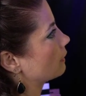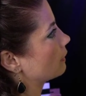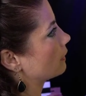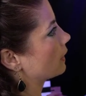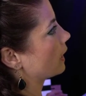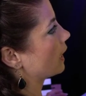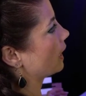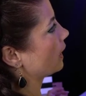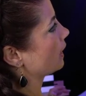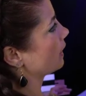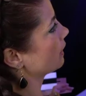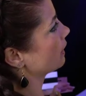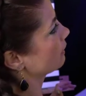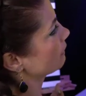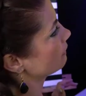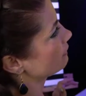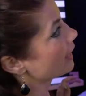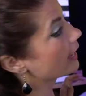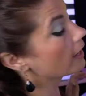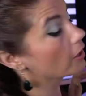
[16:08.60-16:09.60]
okay,
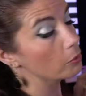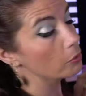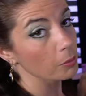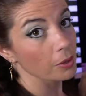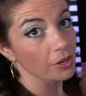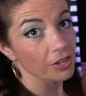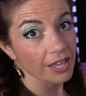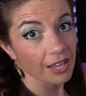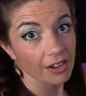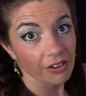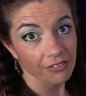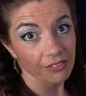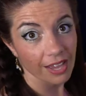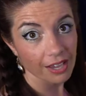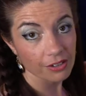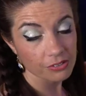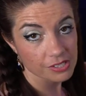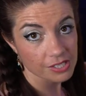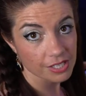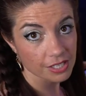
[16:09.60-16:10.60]
they are working on the
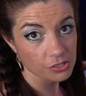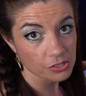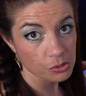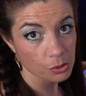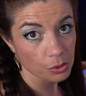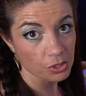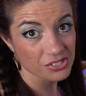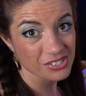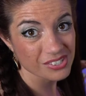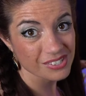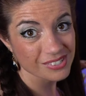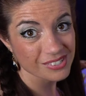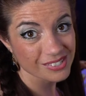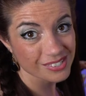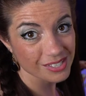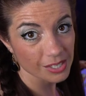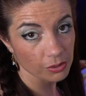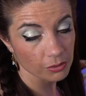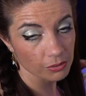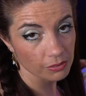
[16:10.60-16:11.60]
house next door
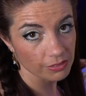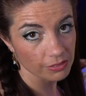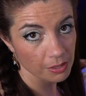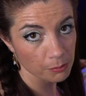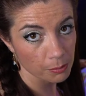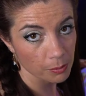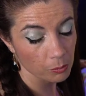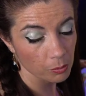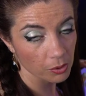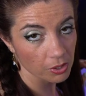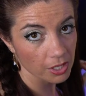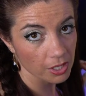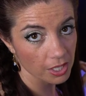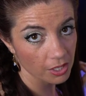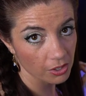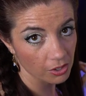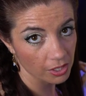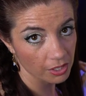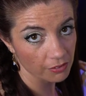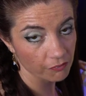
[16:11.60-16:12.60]
still. They've been
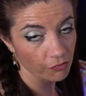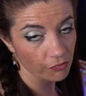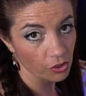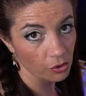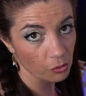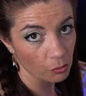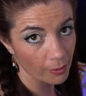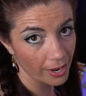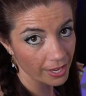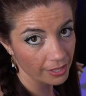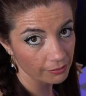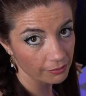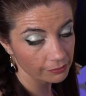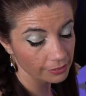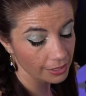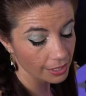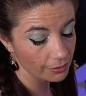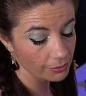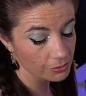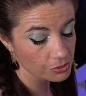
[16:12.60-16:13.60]
working on it for a while
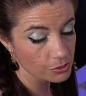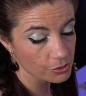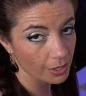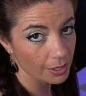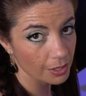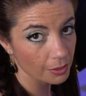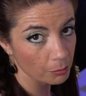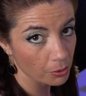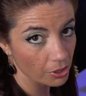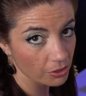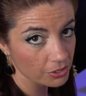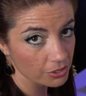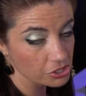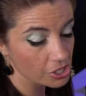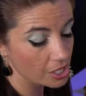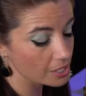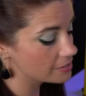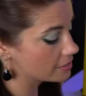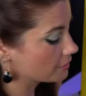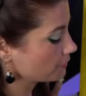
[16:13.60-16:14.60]
now, so I
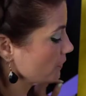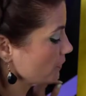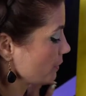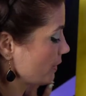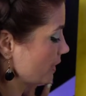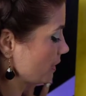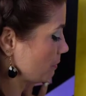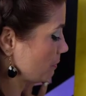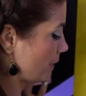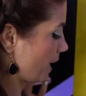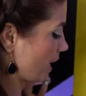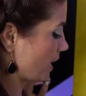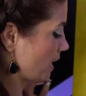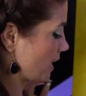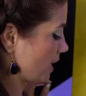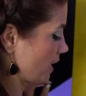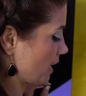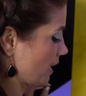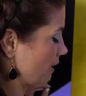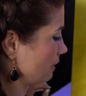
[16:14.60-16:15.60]
apologize if you hear
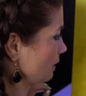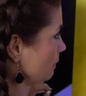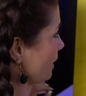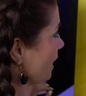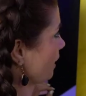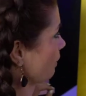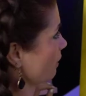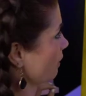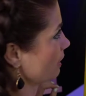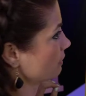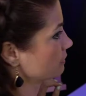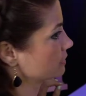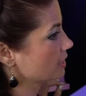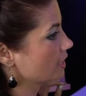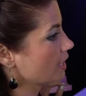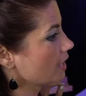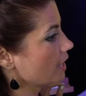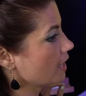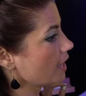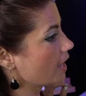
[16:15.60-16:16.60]
banging in the background.
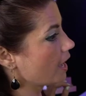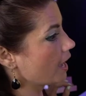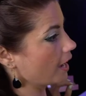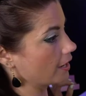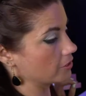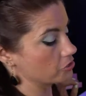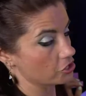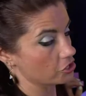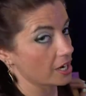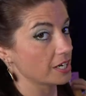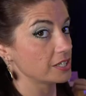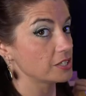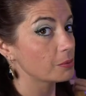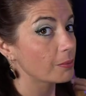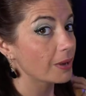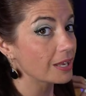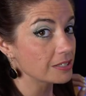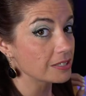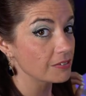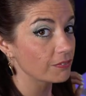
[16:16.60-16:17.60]
I tried to
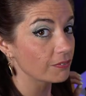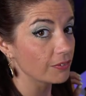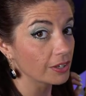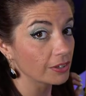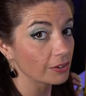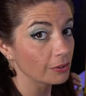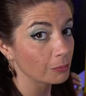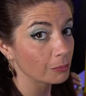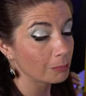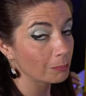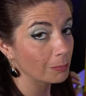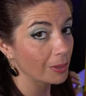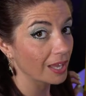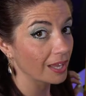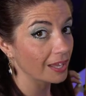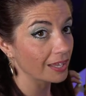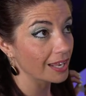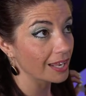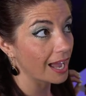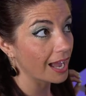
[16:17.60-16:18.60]
wait to film,
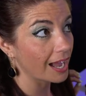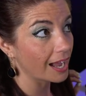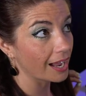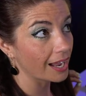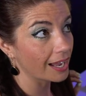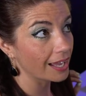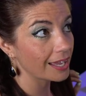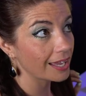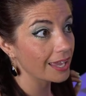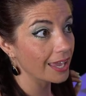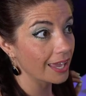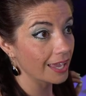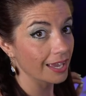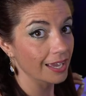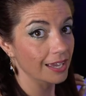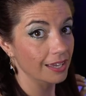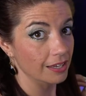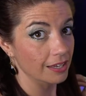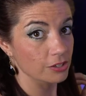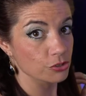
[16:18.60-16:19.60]
but I
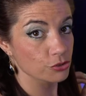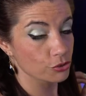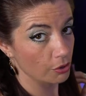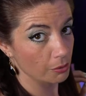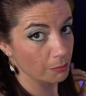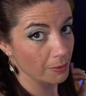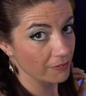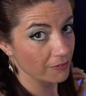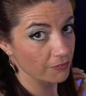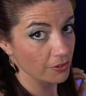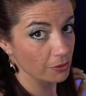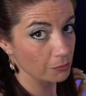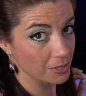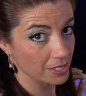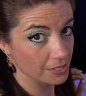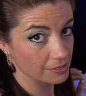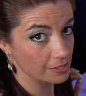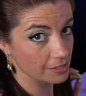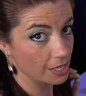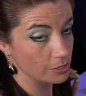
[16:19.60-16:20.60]
can't control my
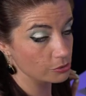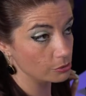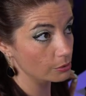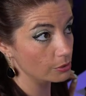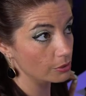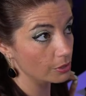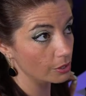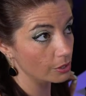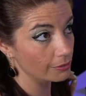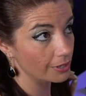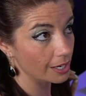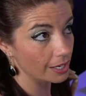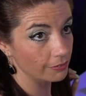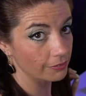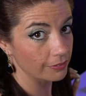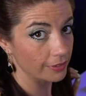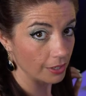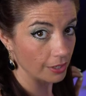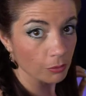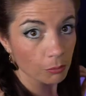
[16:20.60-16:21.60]
filming schedule
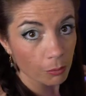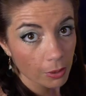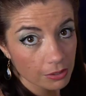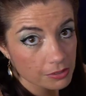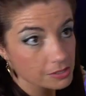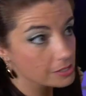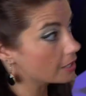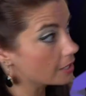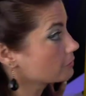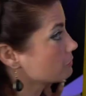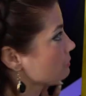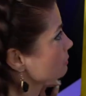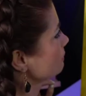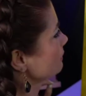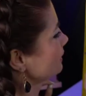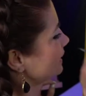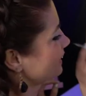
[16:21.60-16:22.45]
around their work schedule,